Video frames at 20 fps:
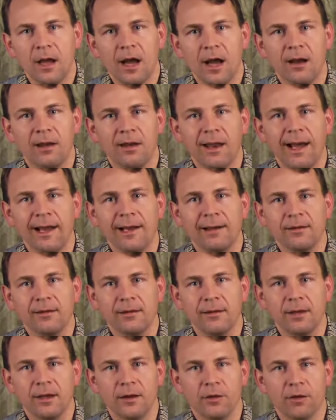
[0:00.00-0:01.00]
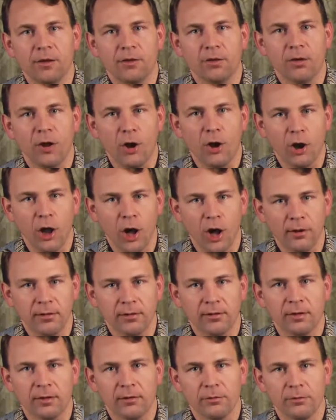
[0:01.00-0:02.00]
a light in this
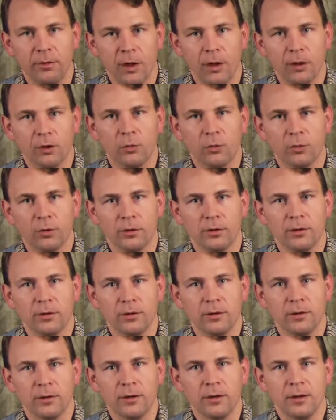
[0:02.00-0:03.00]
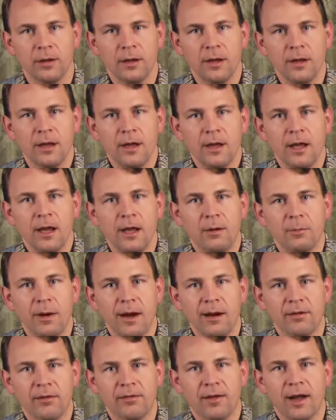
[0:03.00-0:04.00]
lost and fallen world. And
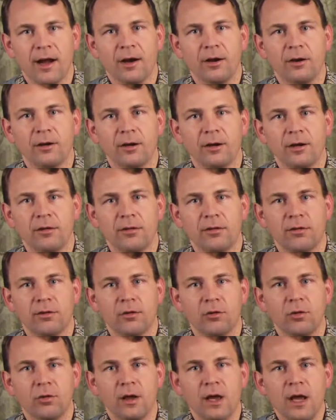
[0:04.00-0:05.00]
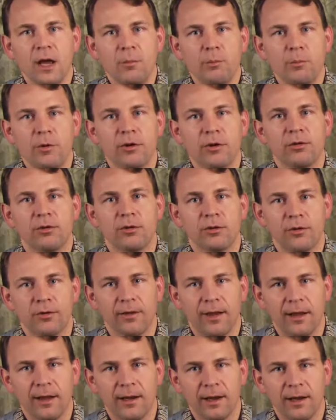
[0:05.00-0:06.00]
my desire is to minister
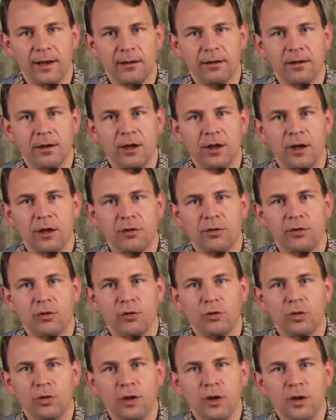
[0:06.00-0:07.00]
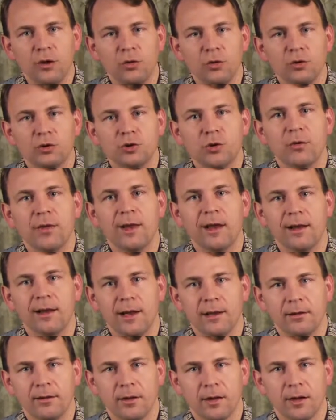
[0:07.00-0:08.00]
that light, is to, to show that
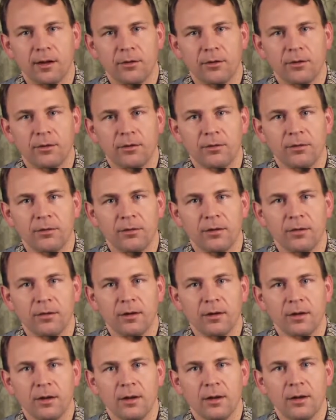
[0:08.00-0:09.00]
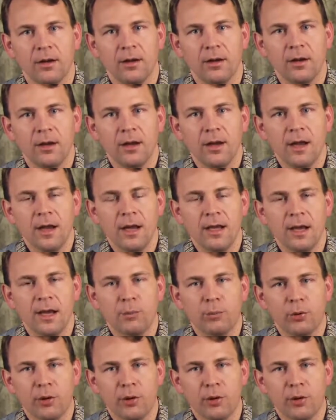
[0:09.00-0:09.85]
light to others. And I